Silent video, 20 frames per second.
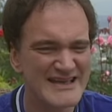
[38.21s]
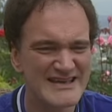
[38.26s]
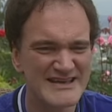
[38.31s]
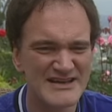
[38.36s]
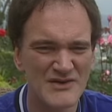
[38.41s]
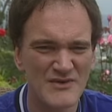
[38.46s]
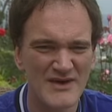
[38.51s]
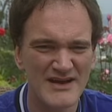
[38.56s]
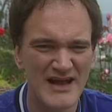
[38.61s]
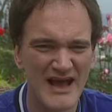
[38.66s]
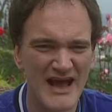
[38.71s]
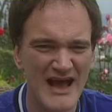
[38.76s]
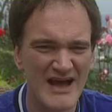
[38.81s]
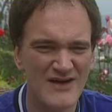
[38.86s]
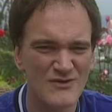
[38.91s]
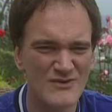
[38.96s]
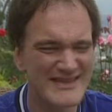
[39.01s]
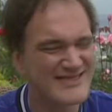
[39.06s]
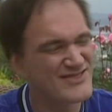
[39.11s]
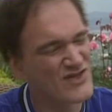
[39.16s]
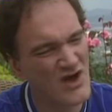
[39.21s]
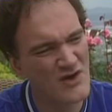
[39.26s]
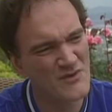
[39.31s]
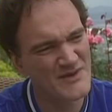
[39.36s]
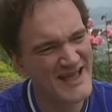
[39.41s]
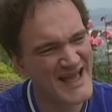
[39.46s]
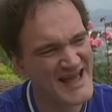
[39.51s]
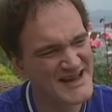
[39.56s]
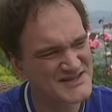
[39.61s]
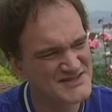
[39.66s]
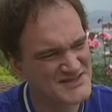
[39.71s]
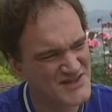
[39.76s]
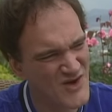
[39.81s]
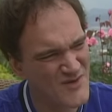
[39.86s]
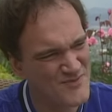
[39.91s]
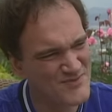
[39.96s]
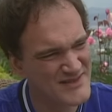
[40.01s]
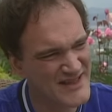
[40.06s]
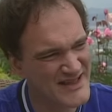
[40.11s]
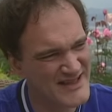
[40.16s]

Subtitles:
you know what, we thought we had a scope